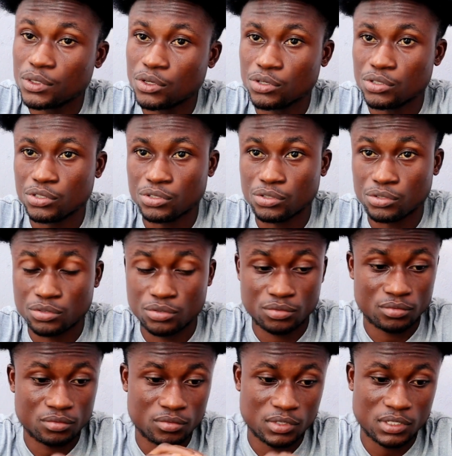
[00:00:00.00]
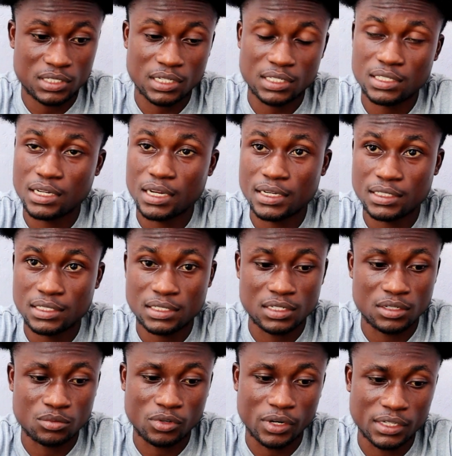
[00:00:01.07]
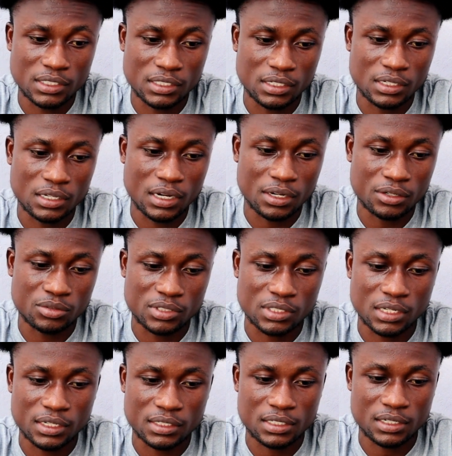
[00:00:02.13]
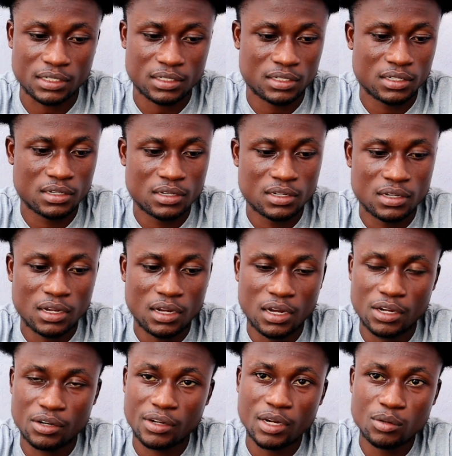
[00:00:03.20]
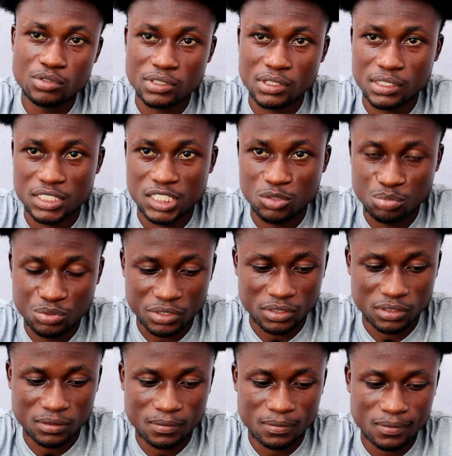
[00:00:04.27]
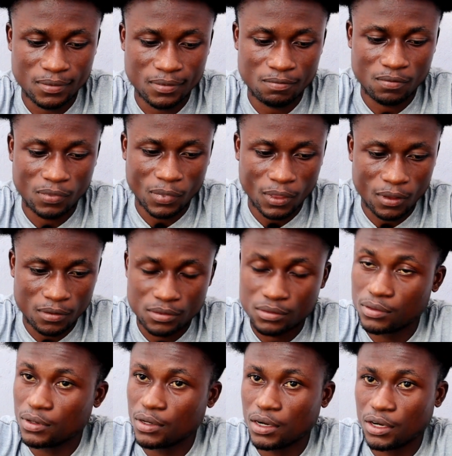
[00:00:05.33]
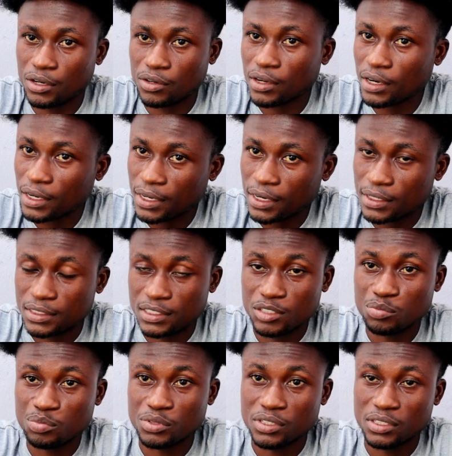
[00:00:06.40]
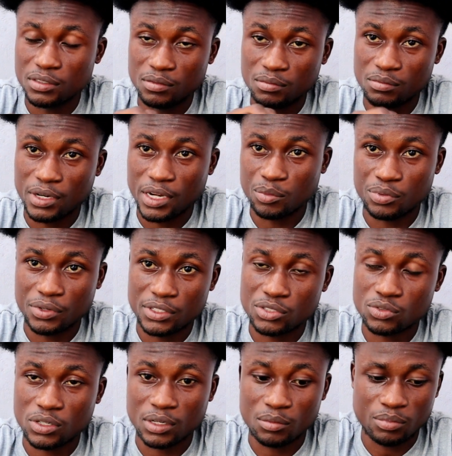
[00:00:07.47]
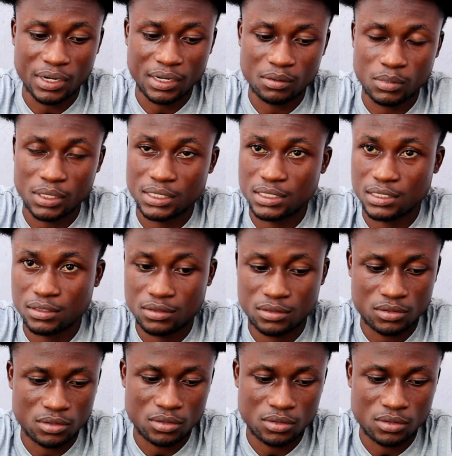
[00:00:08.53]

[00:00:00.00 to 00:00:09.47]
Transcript: on your satellite name right here that you selected, and you come to the TP, and you're gonna get a TP by pressing on the back button